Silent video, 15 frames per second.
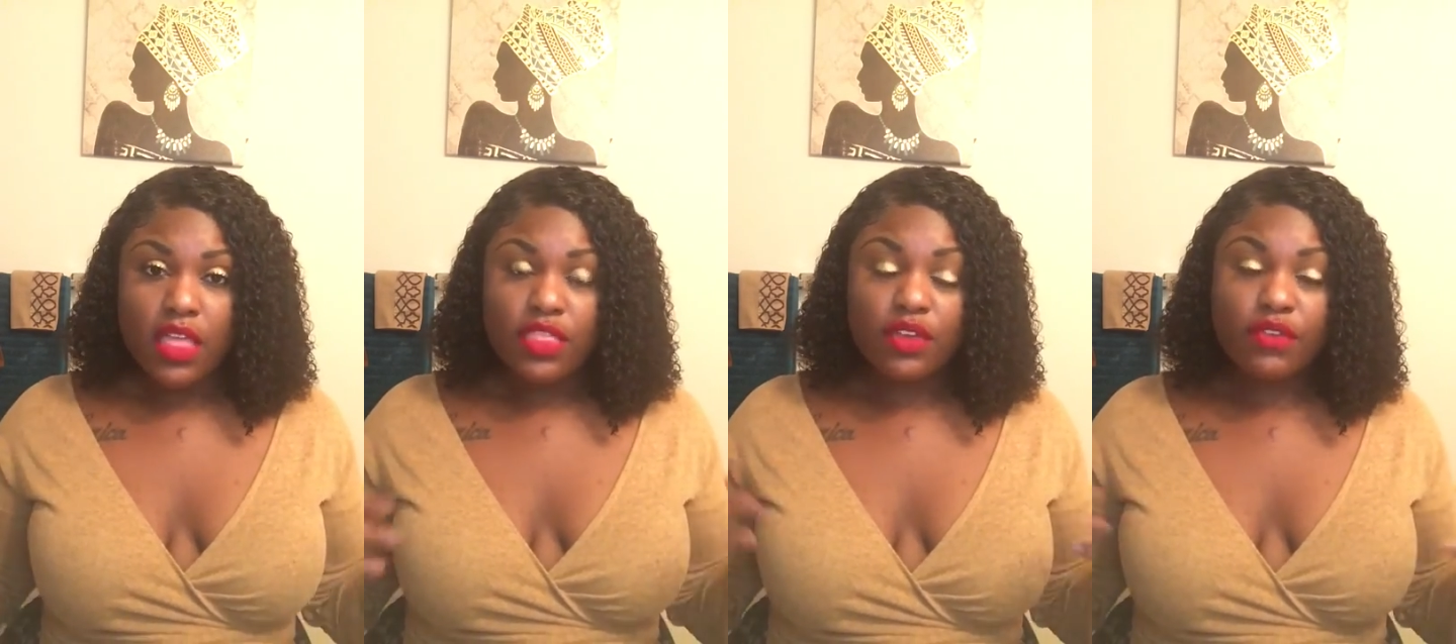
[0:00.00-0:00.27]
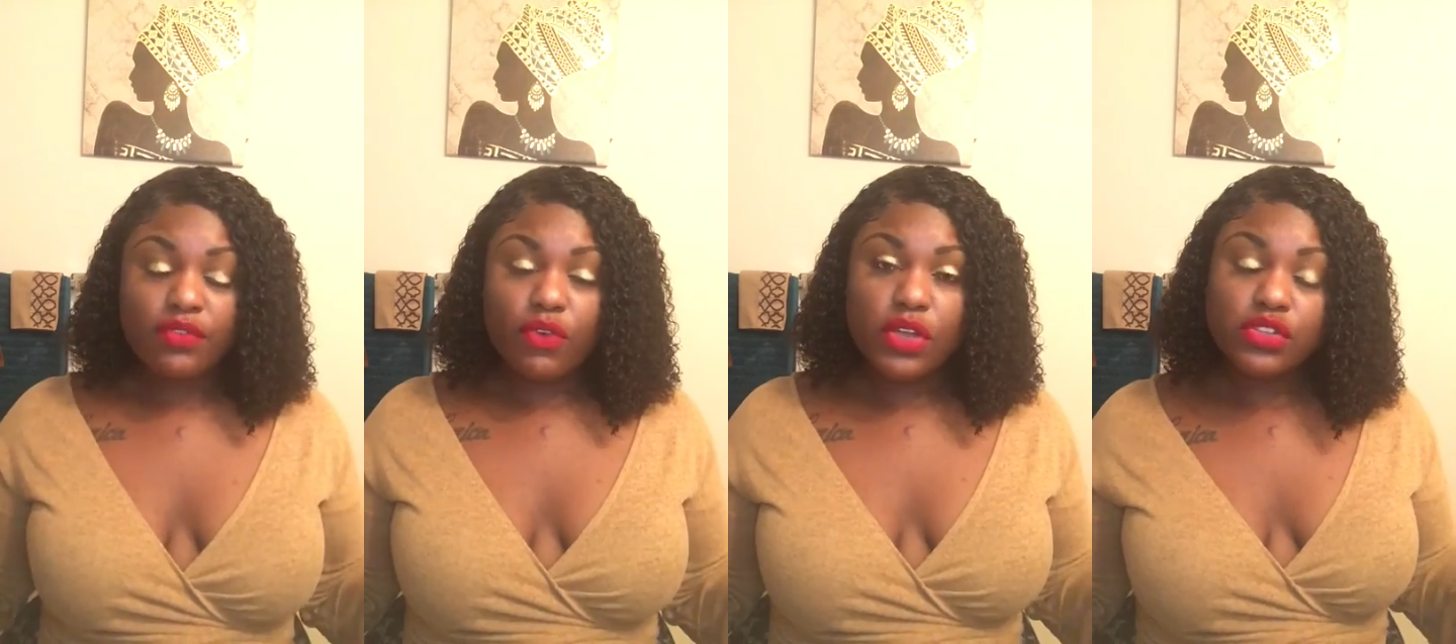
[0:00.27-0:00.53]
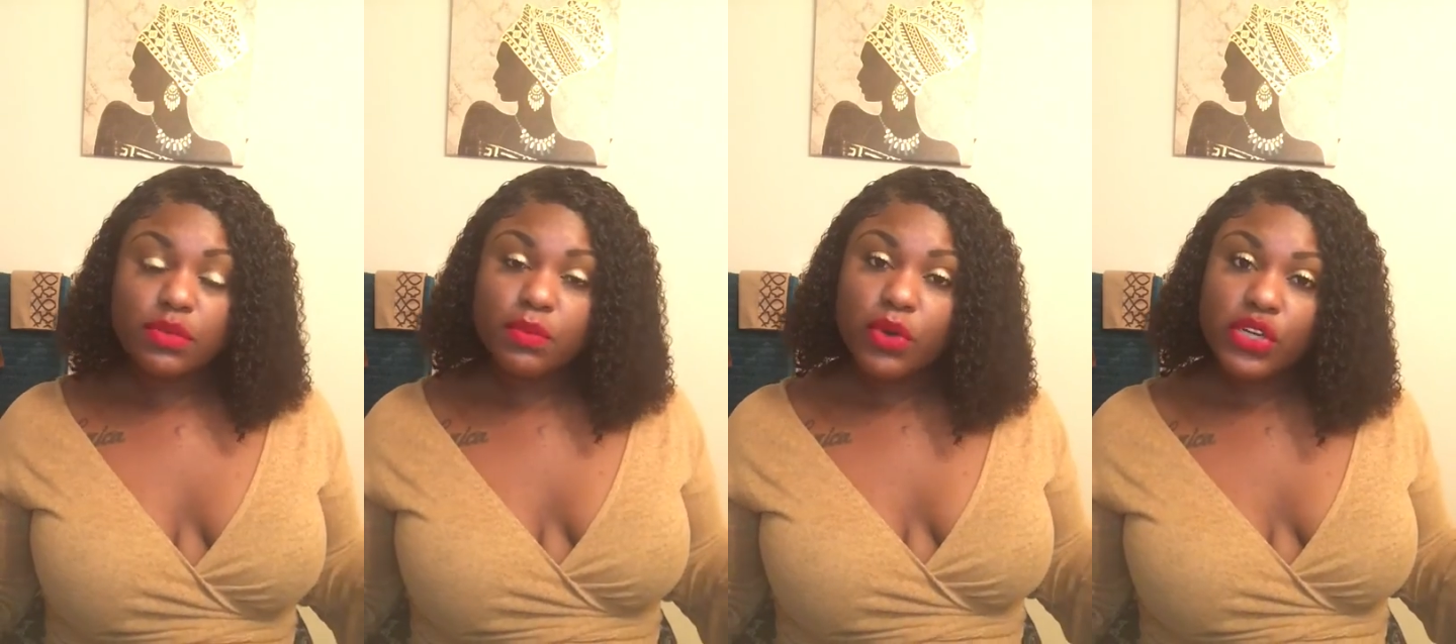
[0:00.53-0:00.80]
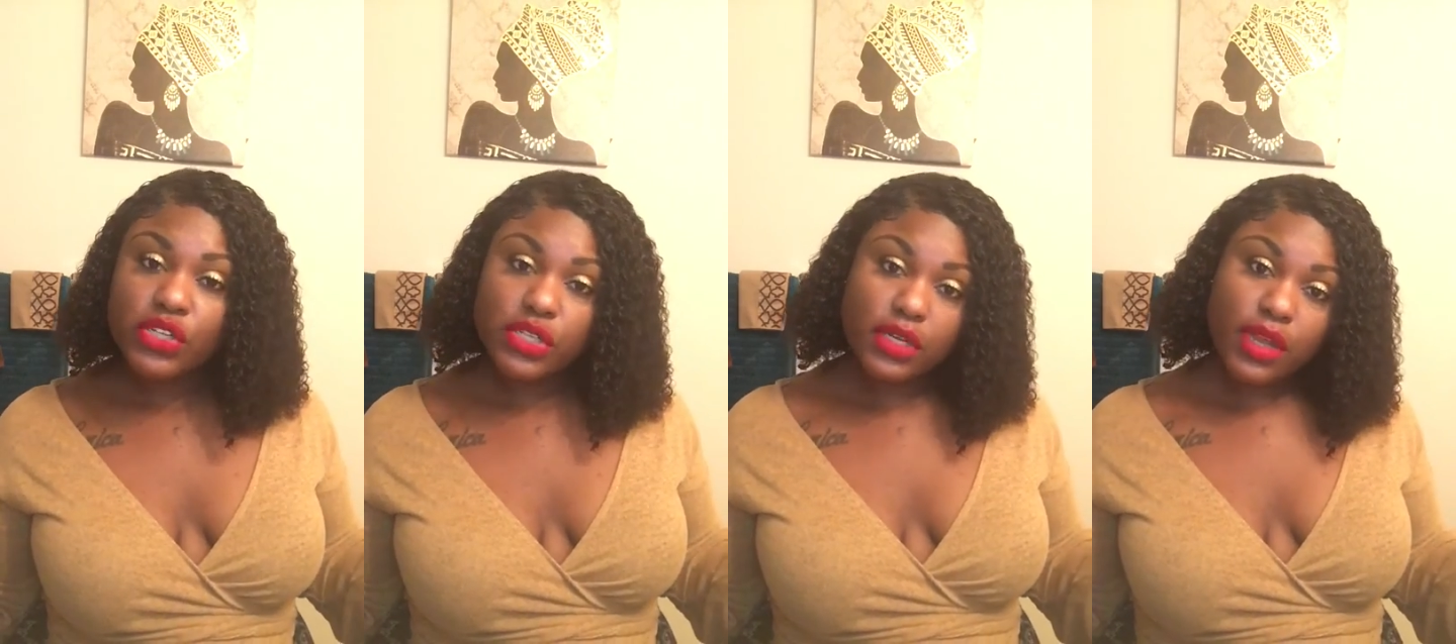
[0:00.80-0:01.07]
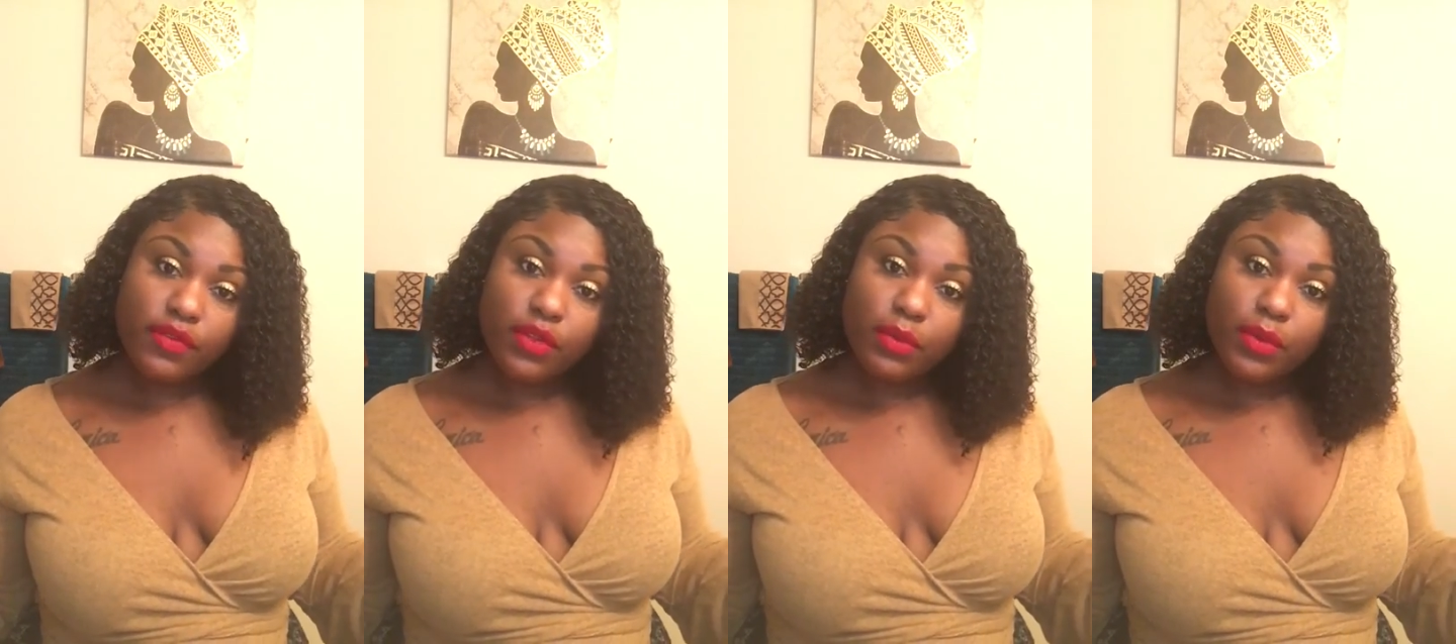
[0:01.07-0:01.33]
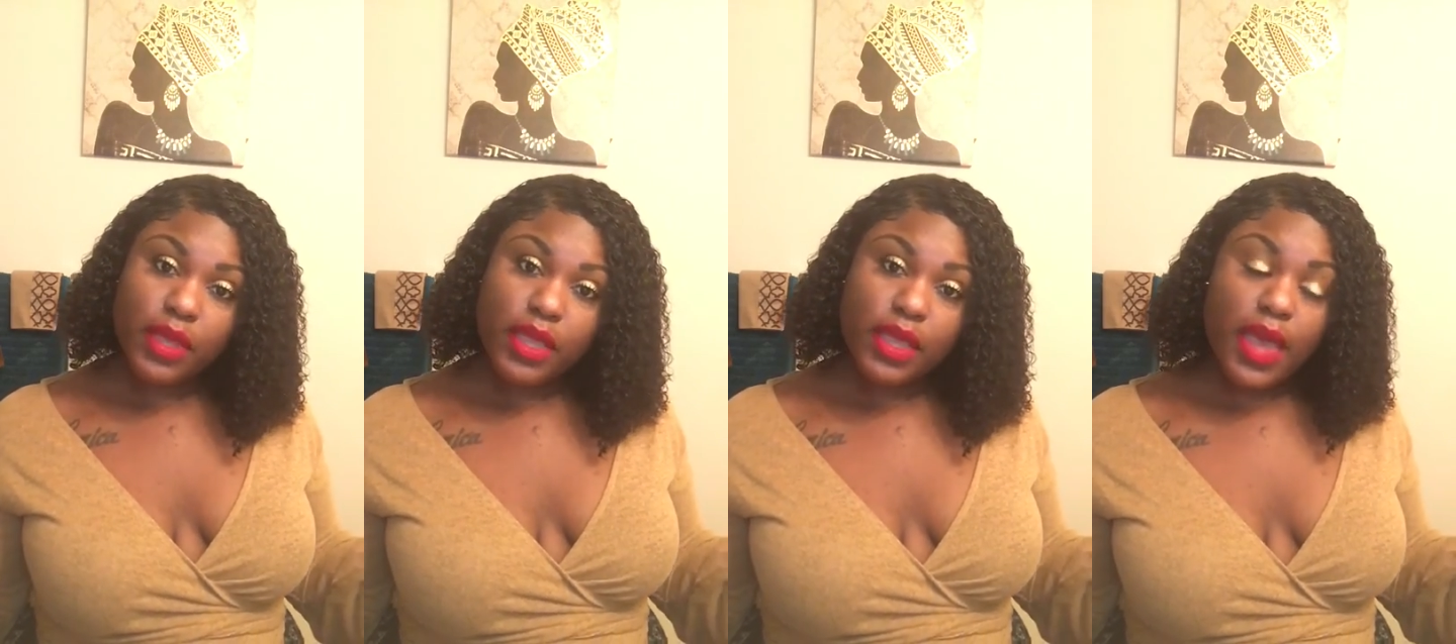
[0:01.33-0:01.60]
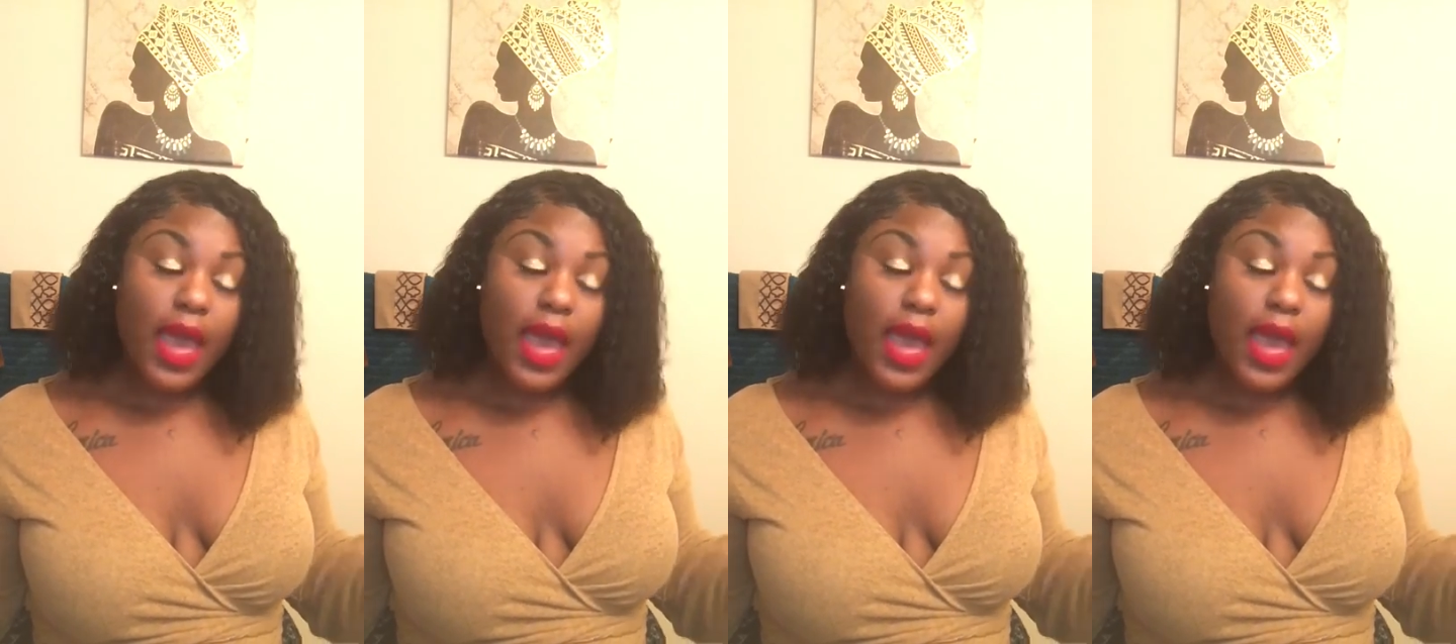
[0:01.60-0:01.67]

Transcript: the frontal portion of the wig,